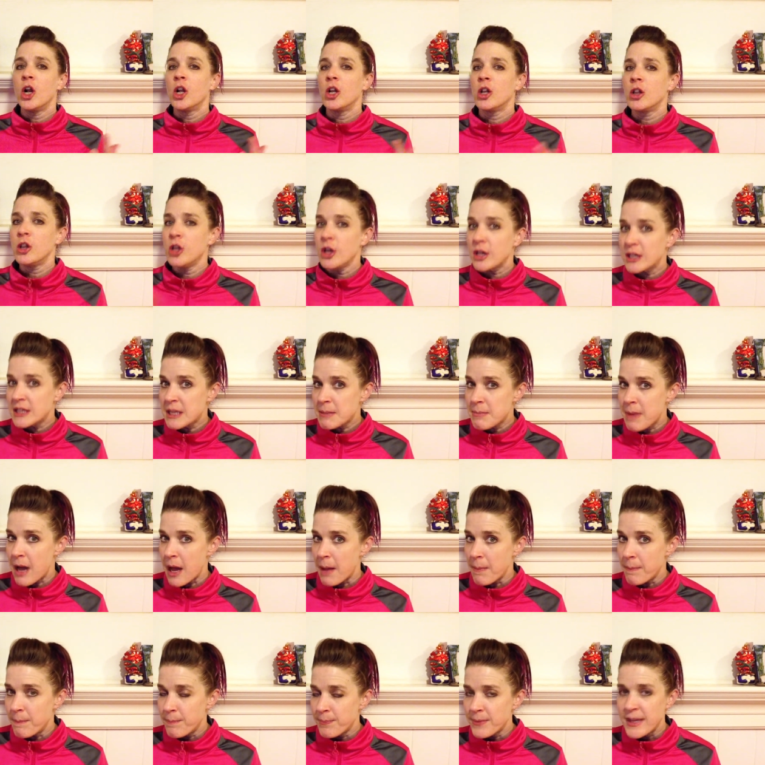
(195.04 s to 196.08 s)
Look them
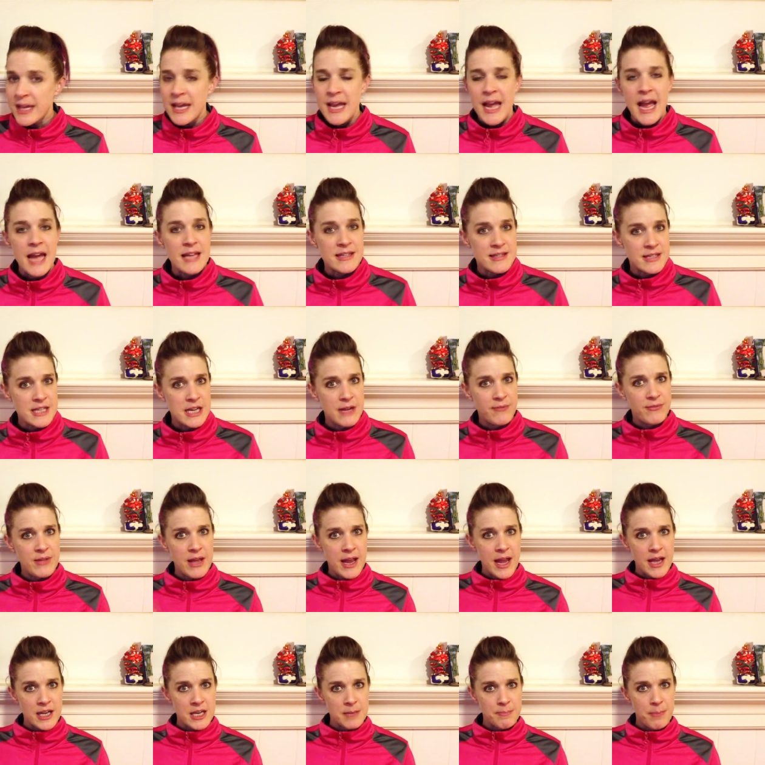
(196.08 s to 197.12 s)
up and see if they
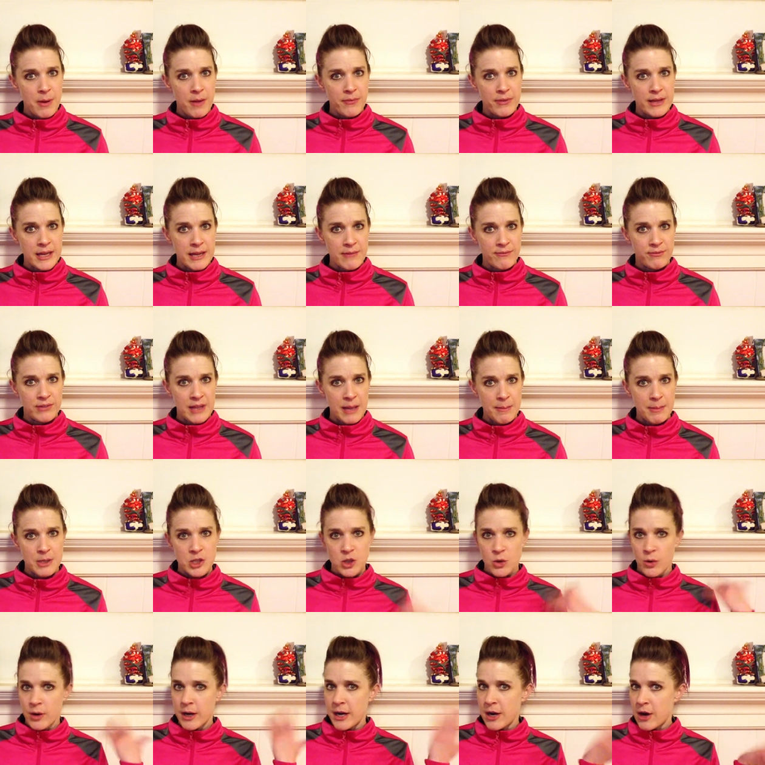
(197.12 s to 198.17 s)
end up on the
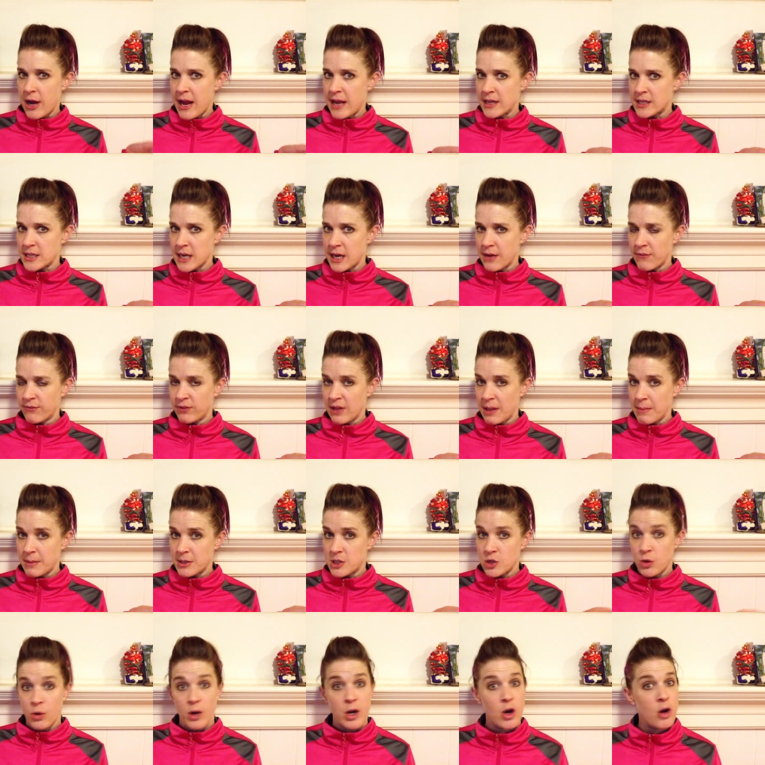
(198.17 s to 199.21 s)
inflammatory,
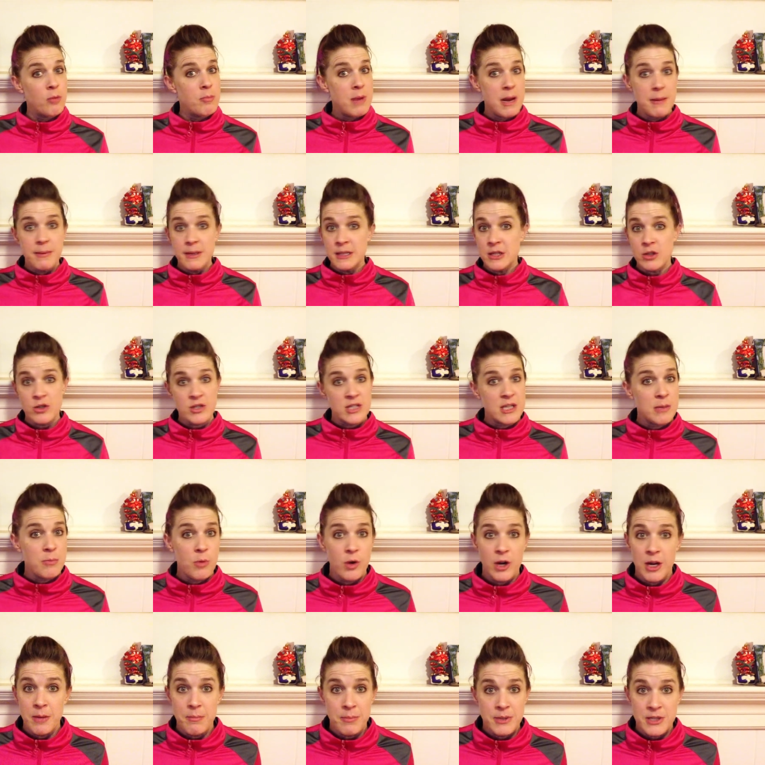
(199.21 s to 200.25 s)
anti-inflammatory, or maybe there's
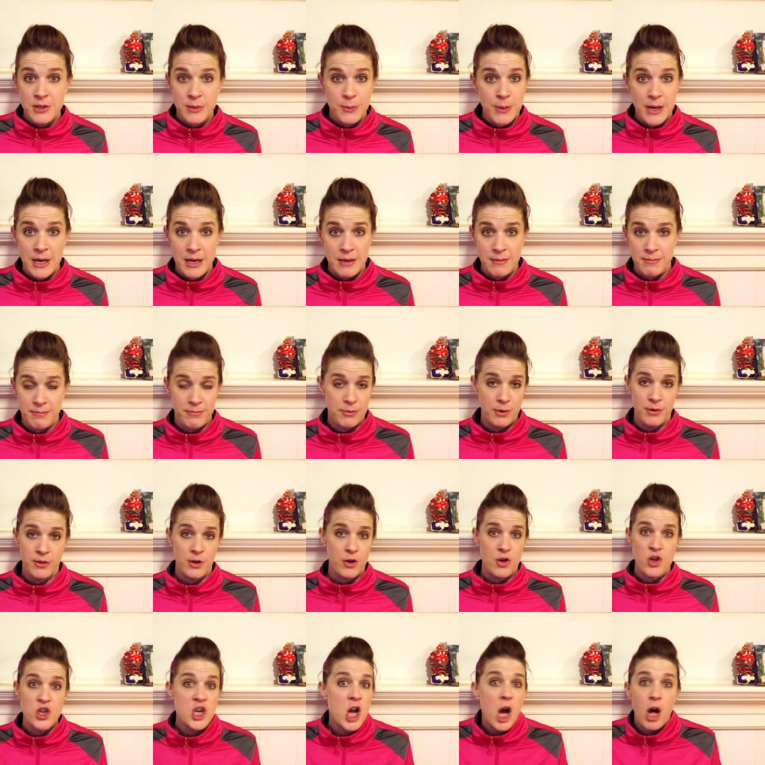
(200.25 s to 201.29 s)
somewhere in between where they're
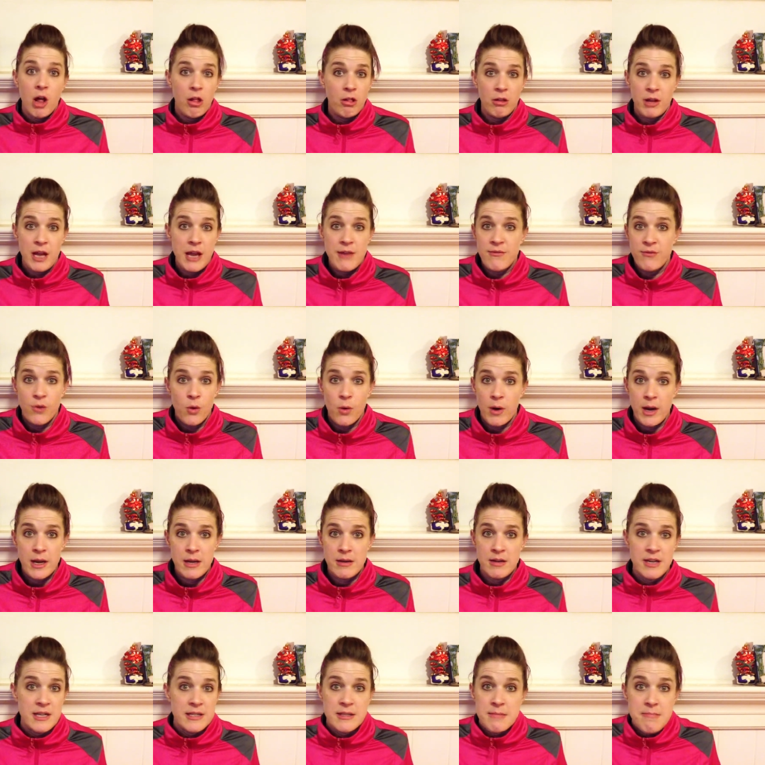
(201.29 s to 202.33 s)
null and void.
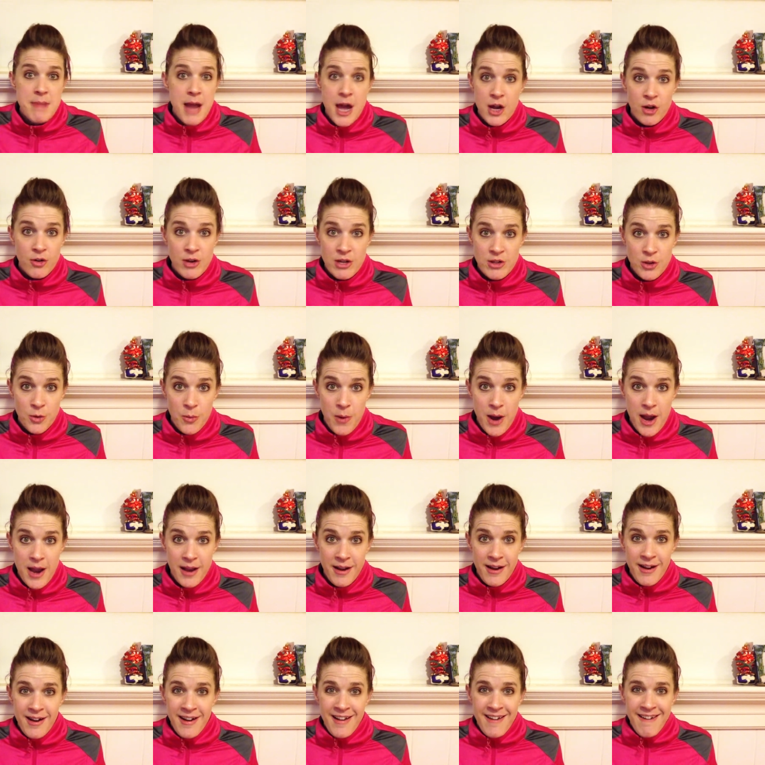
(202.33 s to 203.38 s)
Doesn't matter either way.
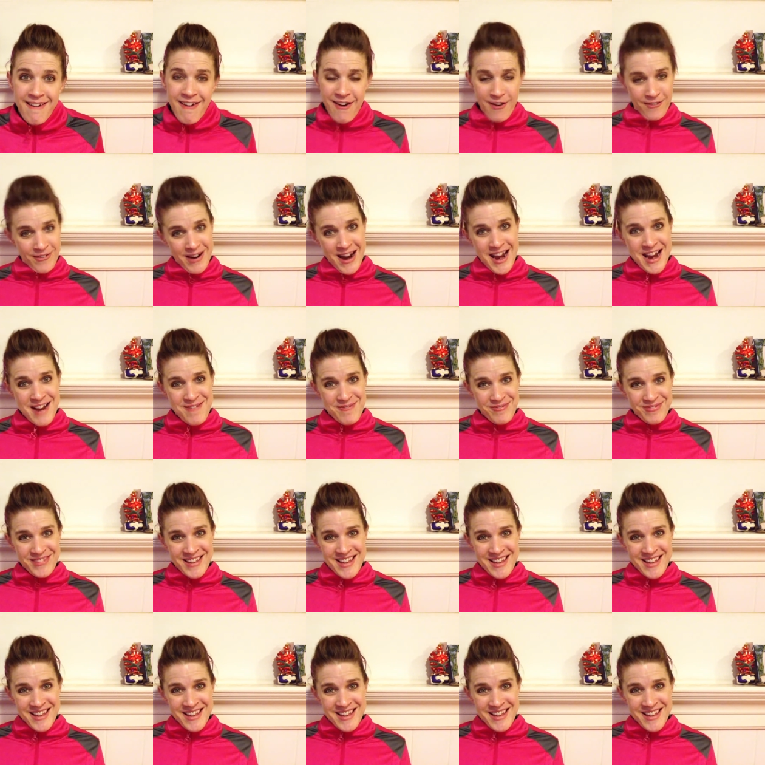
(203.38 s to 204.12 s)
All right.